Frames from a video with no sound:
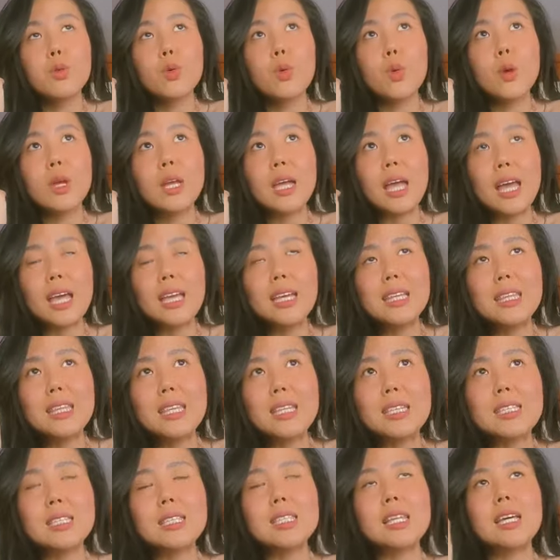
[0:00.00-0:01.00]
create
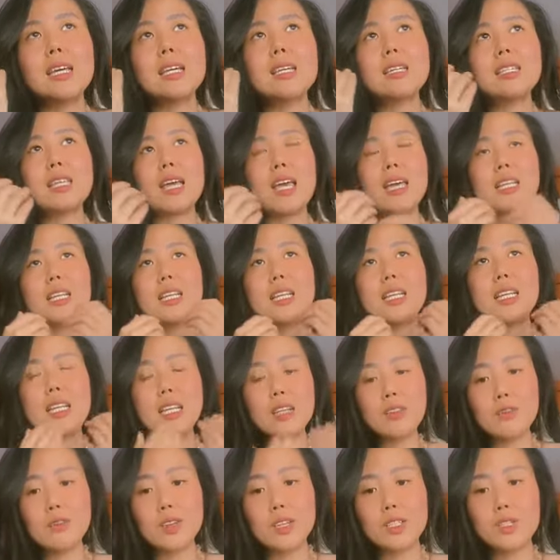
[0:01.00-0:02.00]
these things and
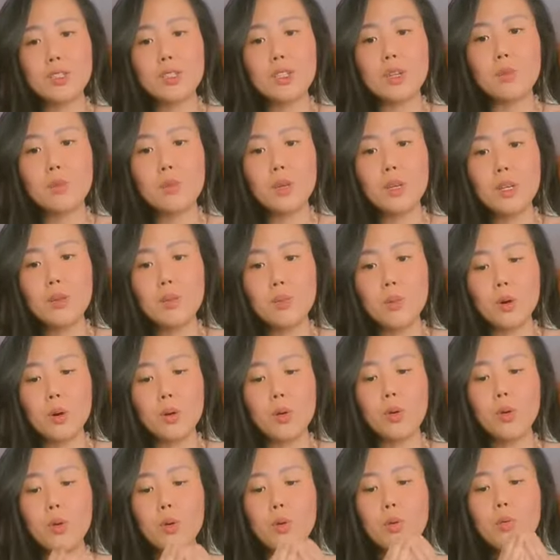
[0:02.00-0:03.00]
give it to the
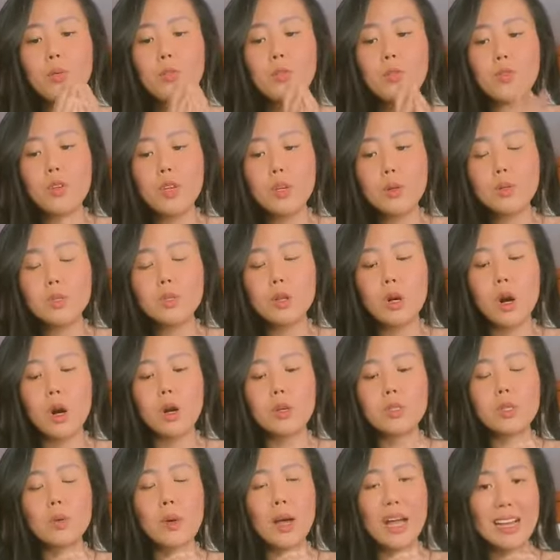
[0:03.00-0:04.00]
people who feels
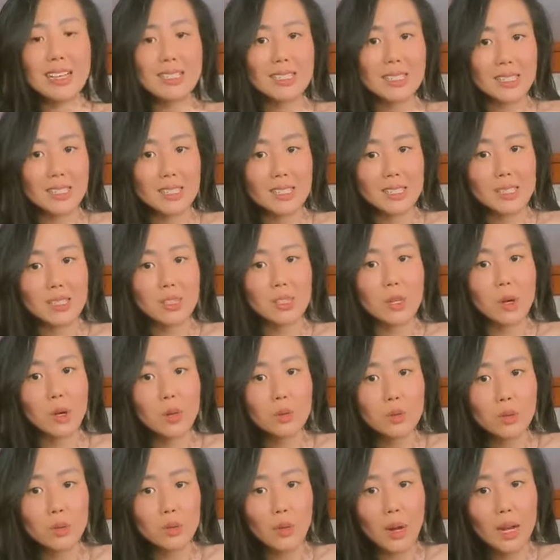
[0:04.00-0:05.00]
called to access these
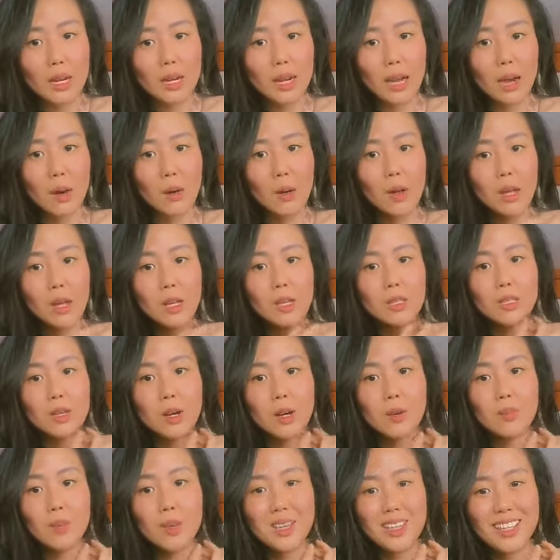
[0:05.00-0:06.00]
codes right now. So
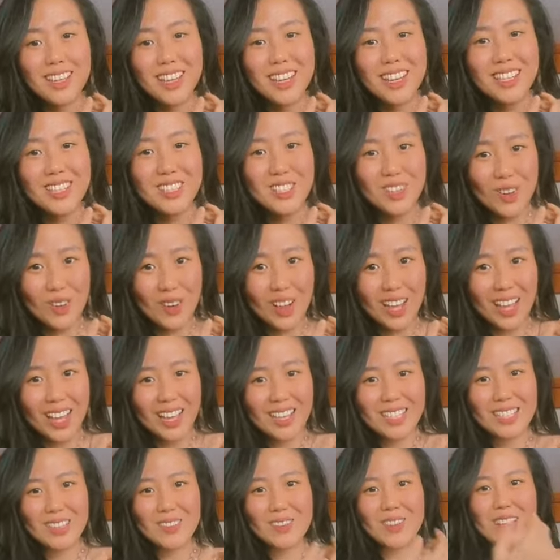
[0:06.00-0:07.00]
I've been
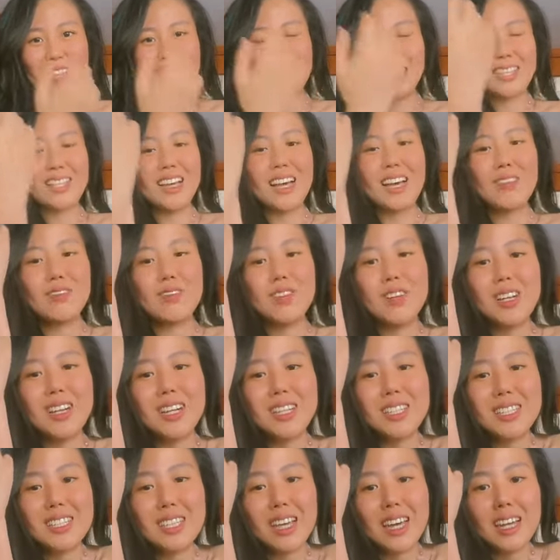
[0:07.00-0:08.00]
doing something like that, very
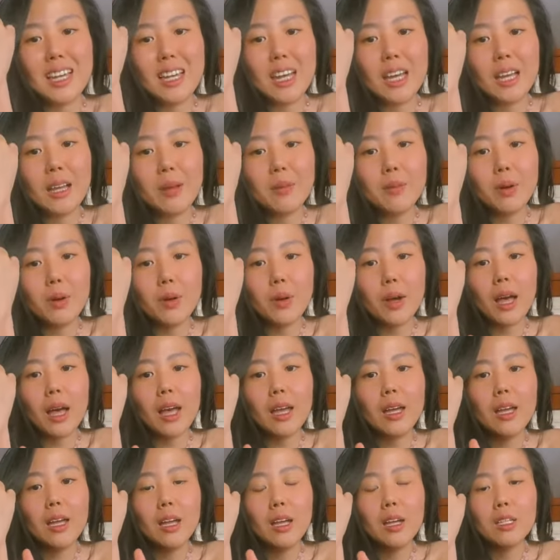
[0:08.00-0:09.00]
exciting,
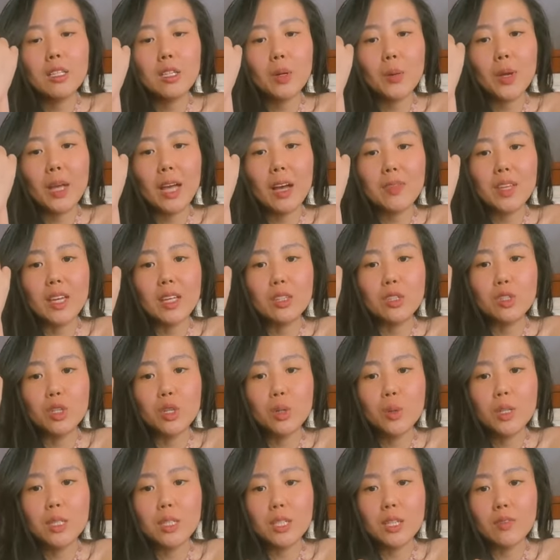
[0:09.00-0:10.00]
okay? So we have the
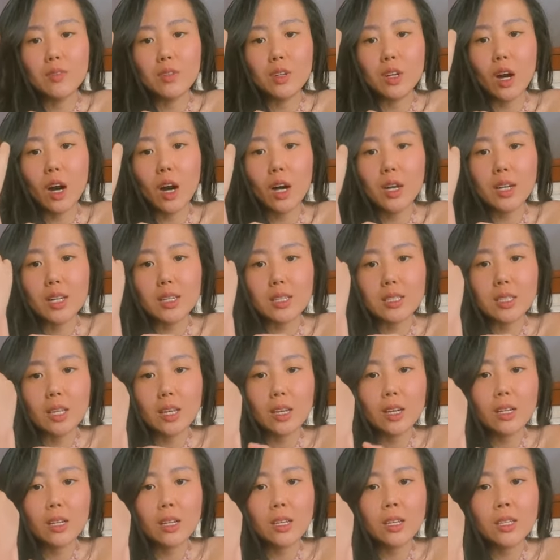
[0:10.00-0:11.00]
intuitive goddess
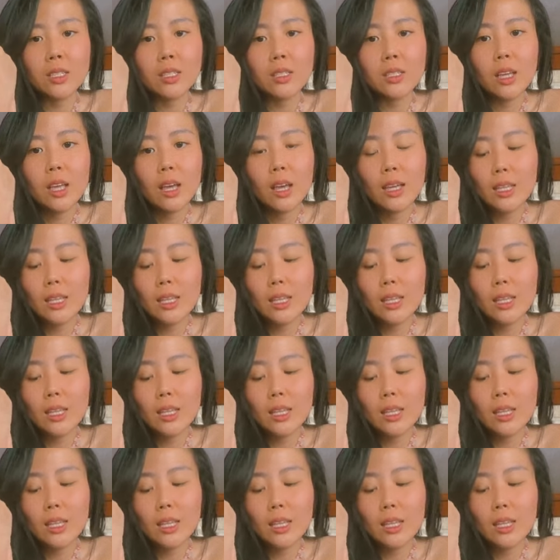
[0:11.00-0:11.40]
here. This,